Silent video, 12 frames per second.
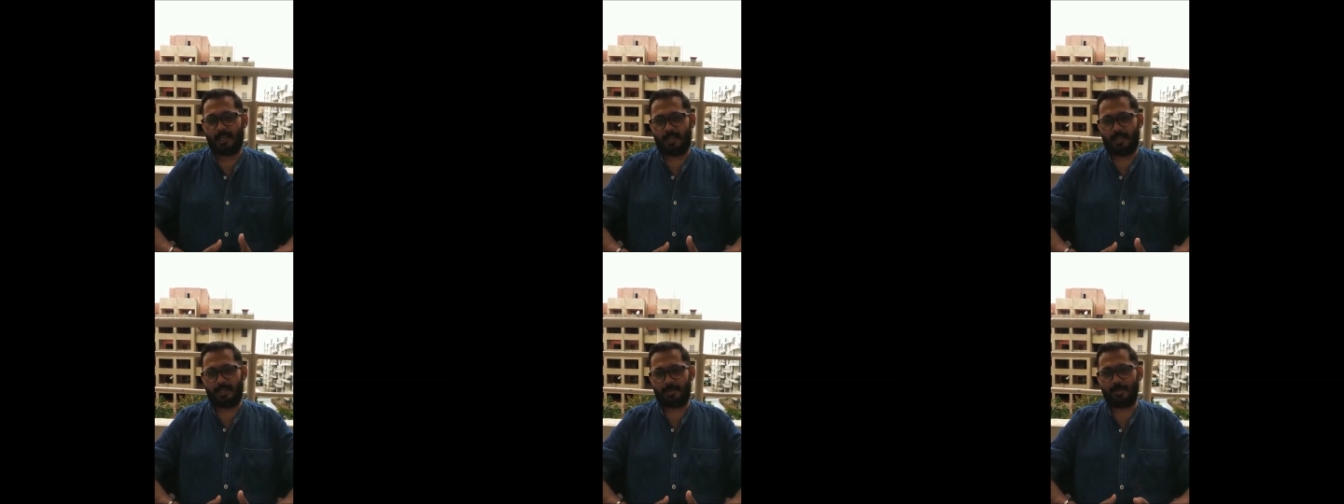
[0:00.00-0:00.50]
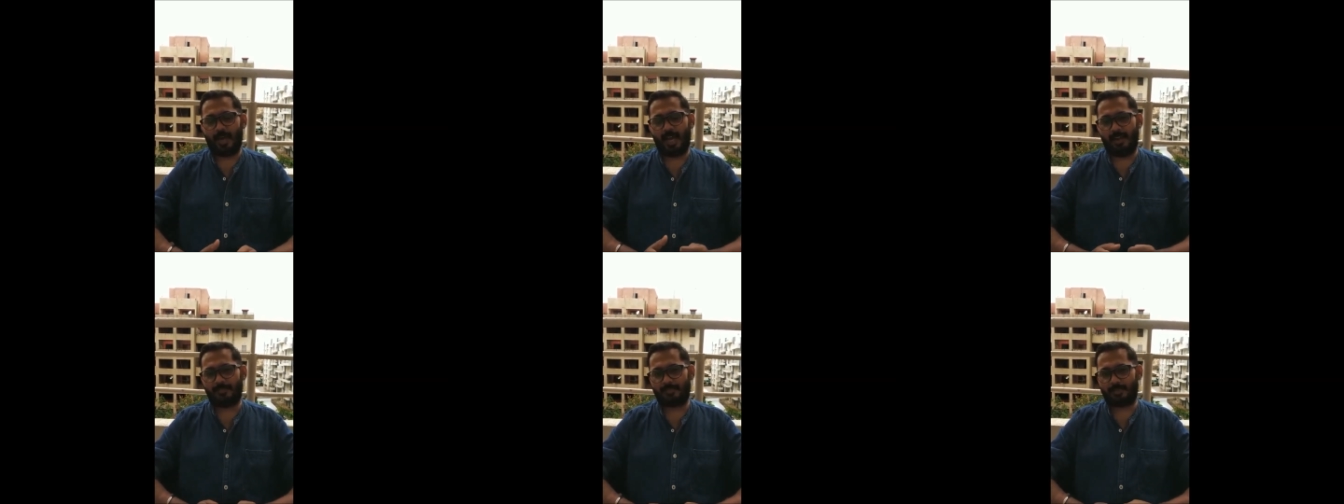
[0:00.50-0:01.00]
you
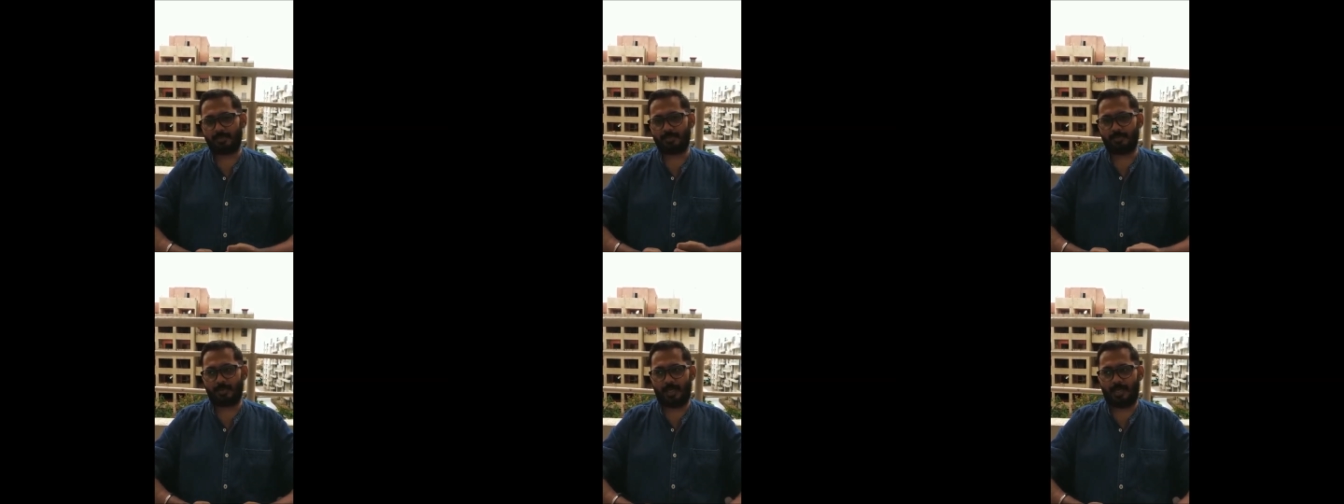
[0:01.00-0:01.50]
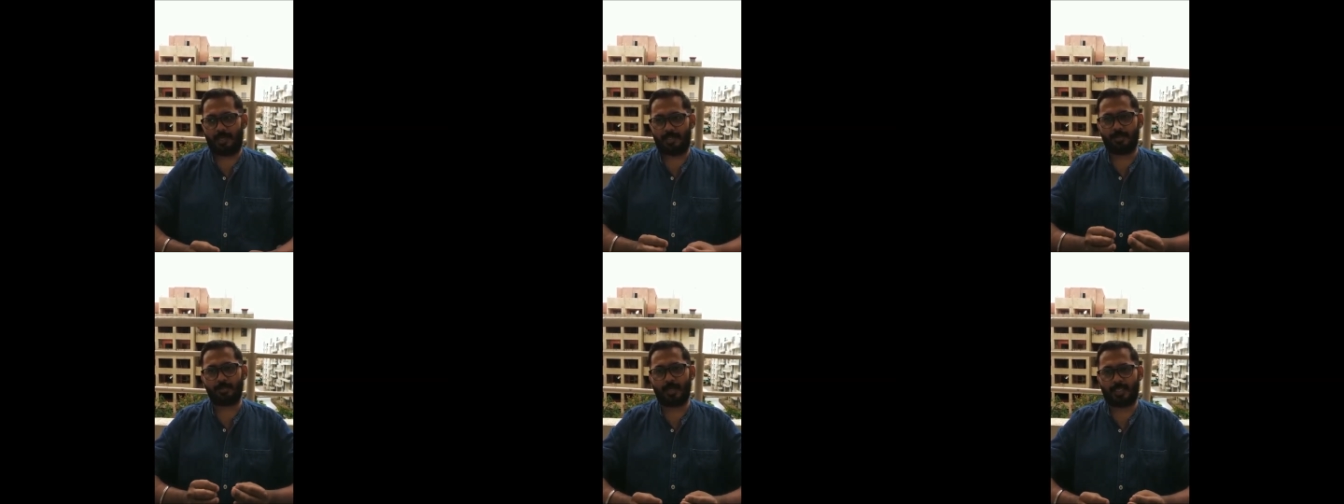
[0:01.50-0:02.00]
have
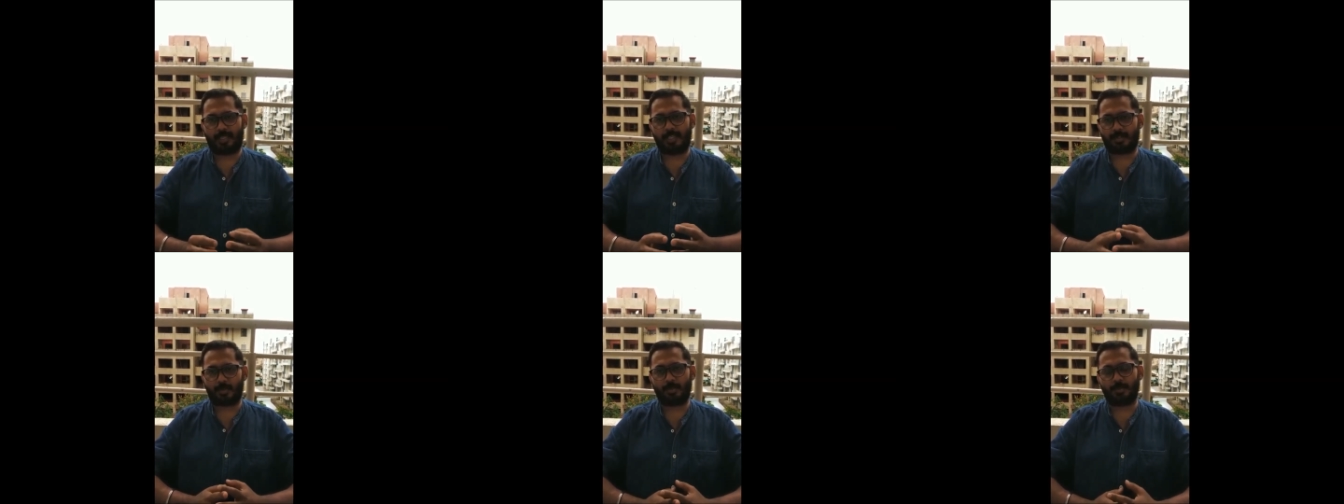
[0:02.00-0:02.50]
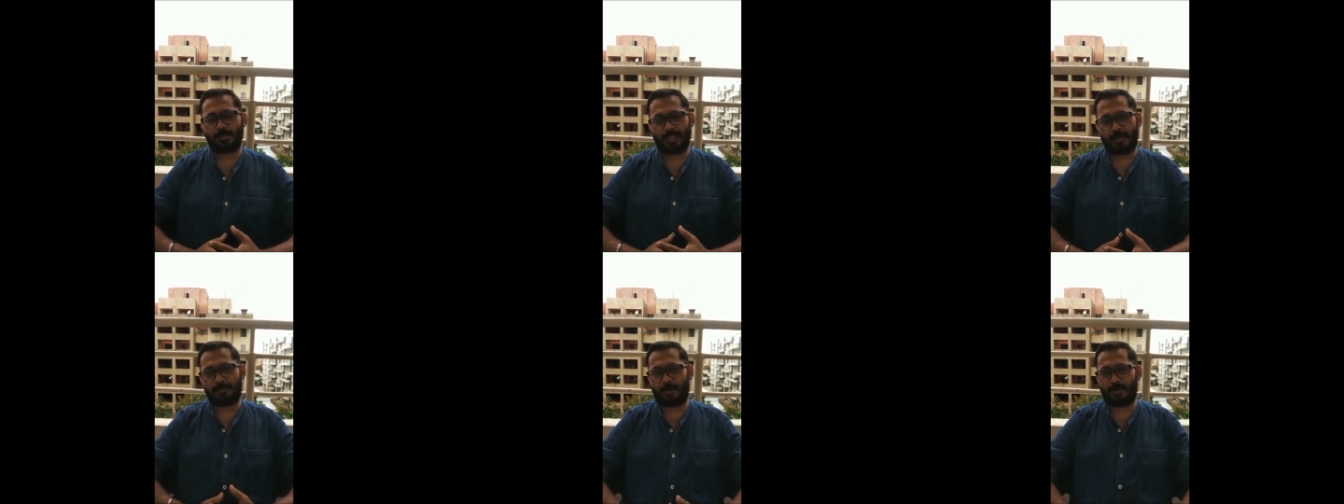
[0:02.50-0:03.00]
to do at least 2 to
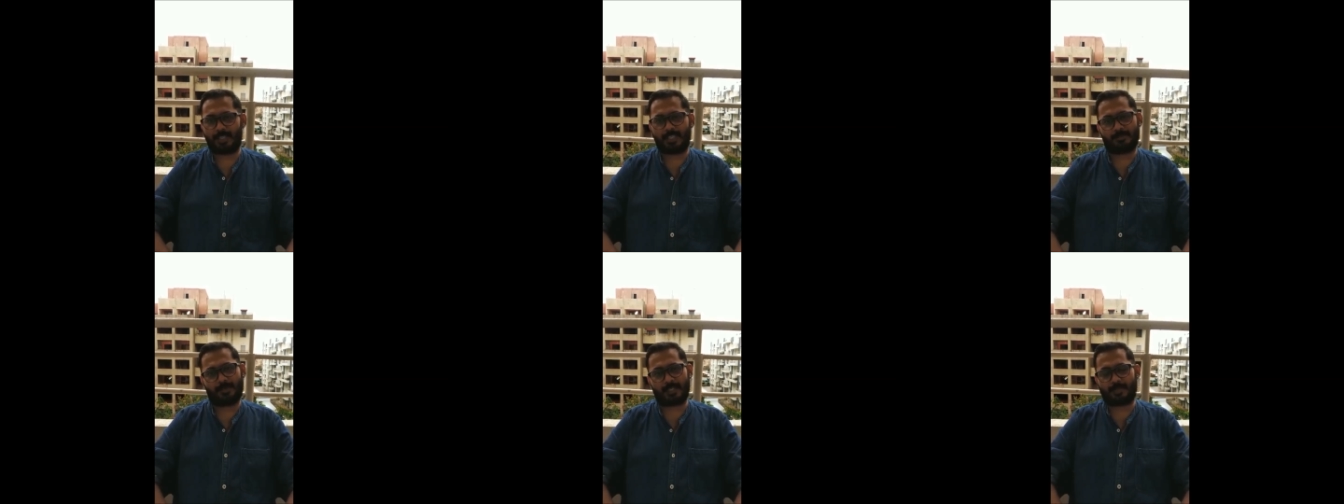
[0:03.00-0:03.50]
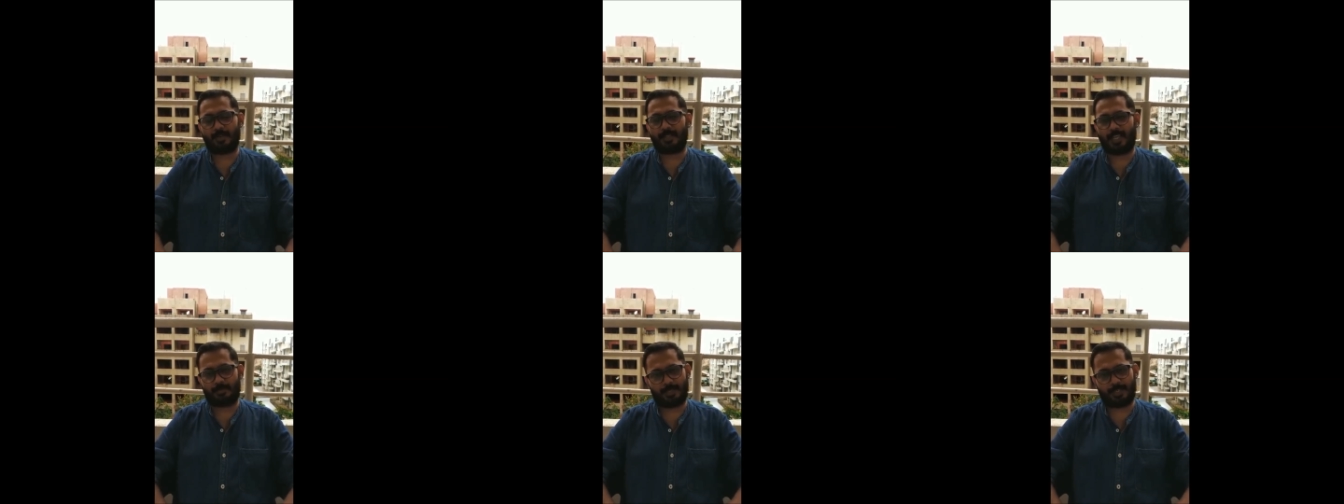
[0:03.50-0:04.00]
3 projects based on
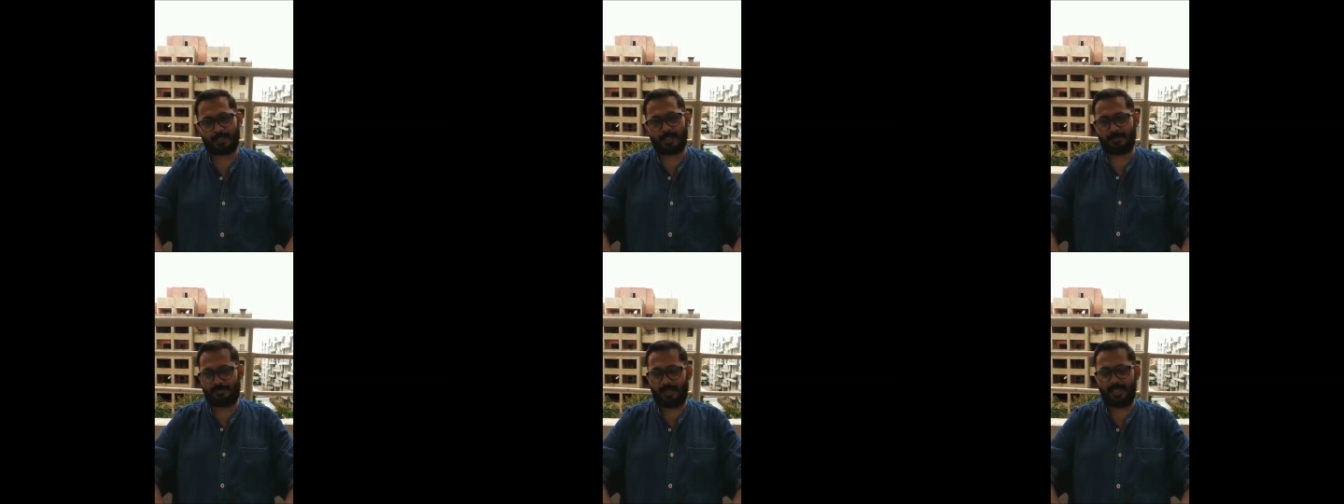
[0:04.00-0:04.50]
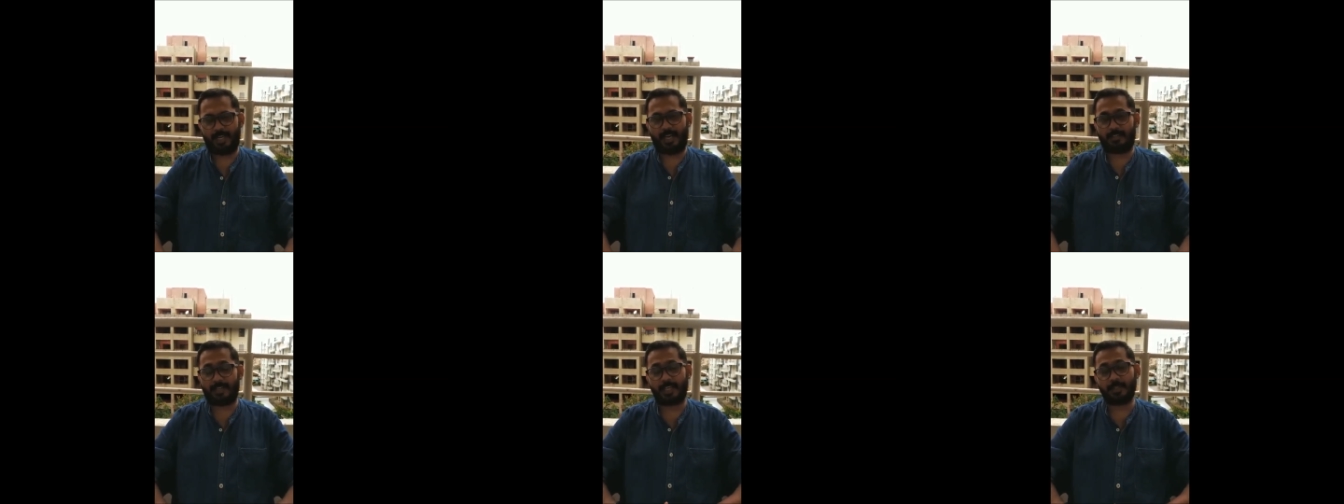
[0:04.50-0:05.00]
that particular field
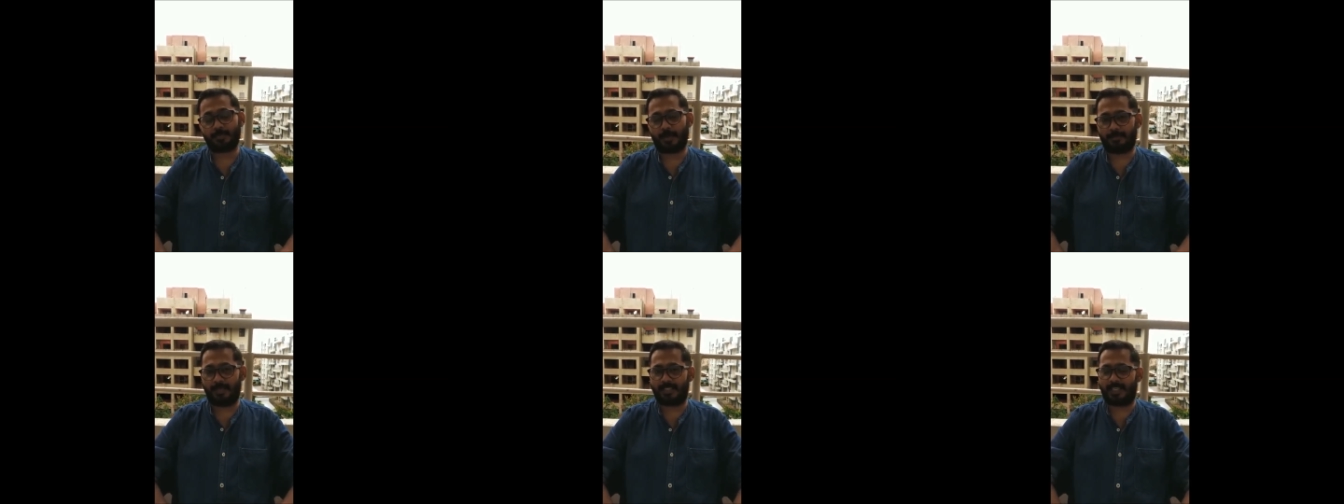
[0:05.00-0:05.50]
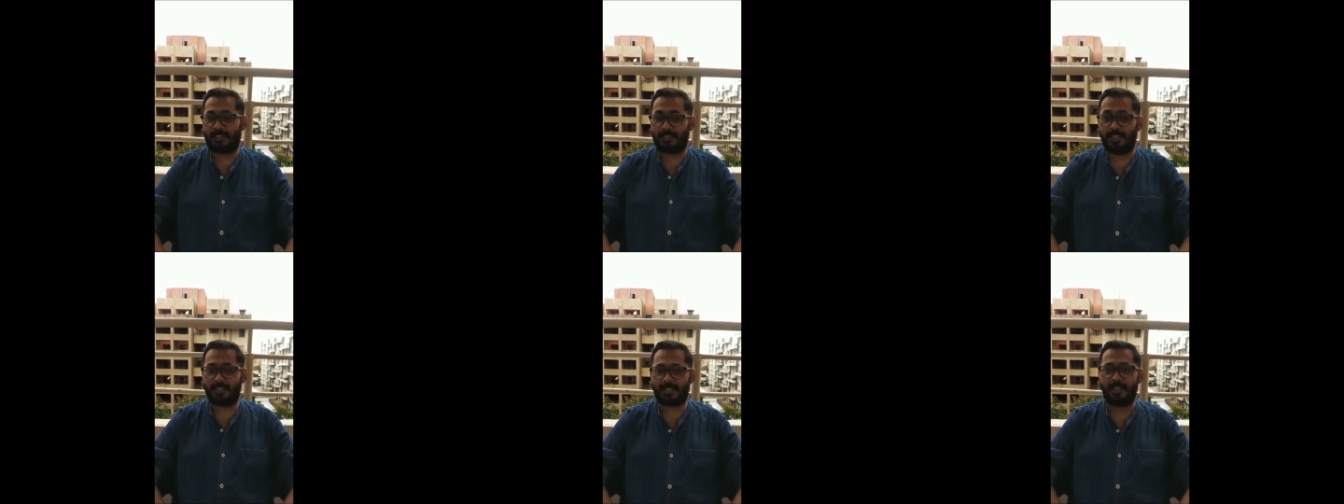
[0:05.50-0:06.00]
and try to publish at
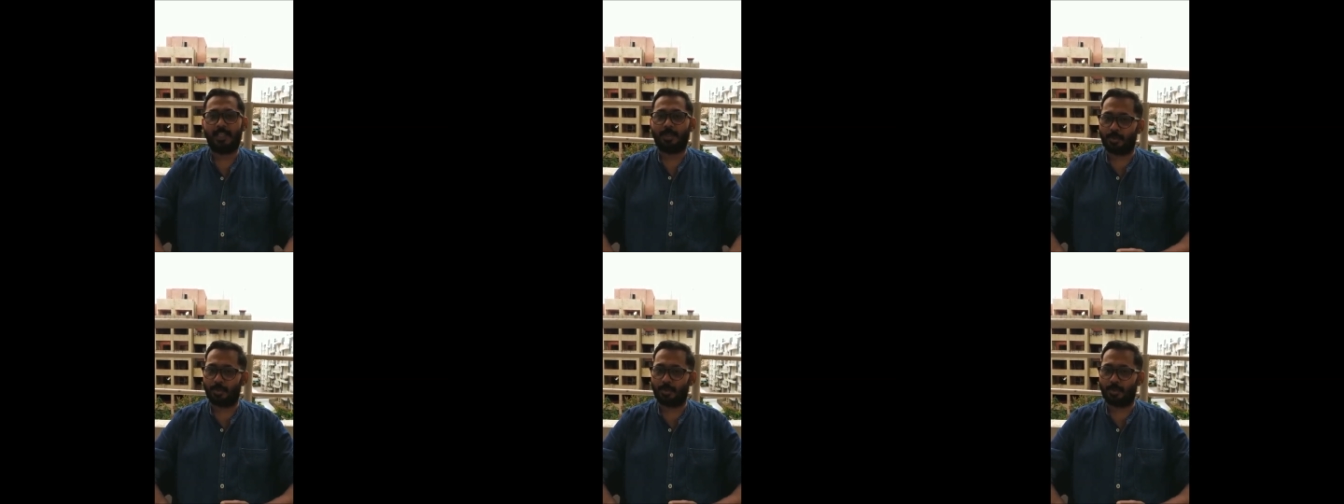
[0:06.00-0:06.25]
least